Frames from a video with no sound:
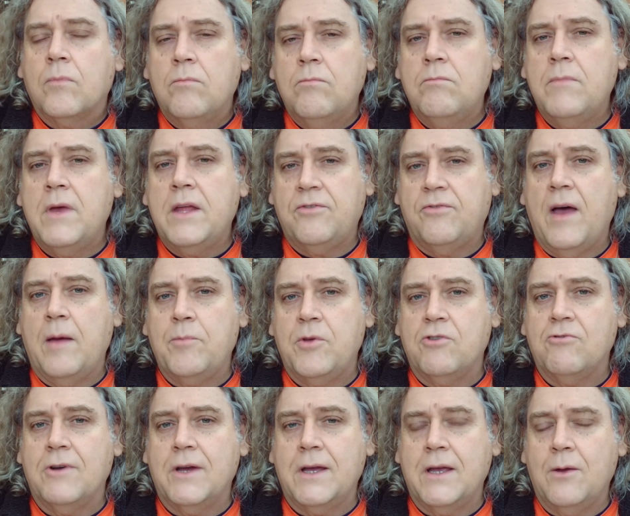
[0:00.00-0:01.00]

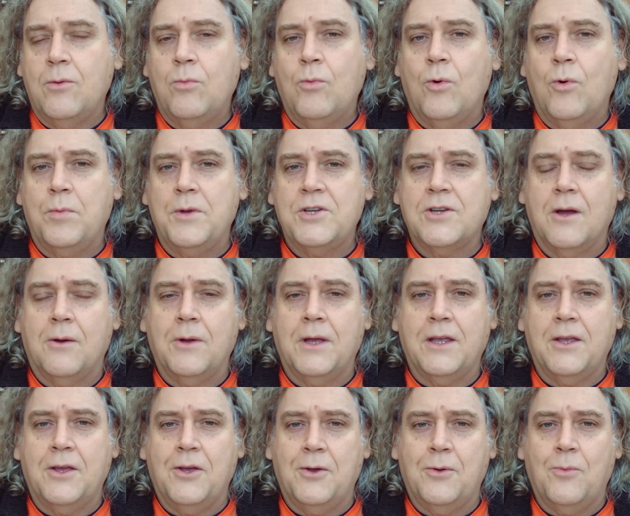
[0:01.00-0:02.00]
mid-February, we'll be
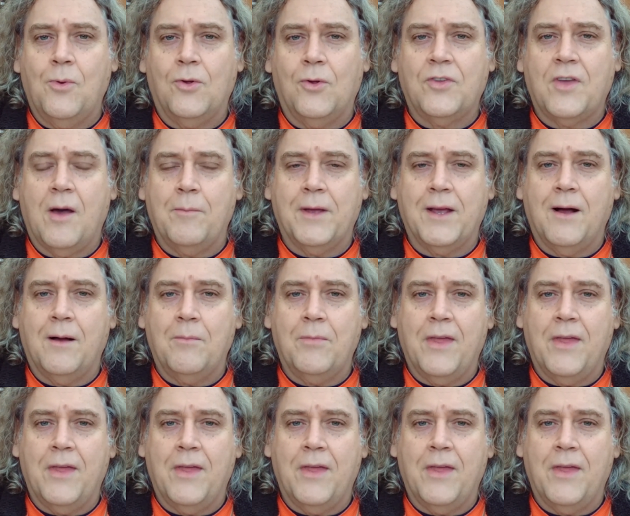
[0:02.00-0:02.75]
showing you what's coming up